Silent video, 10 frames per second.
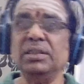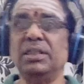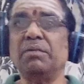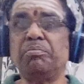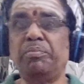
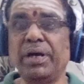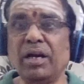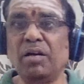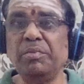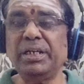the
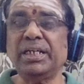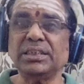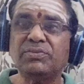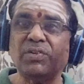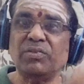
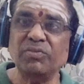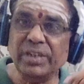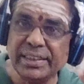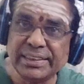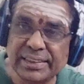parameters from
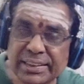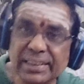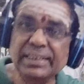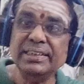which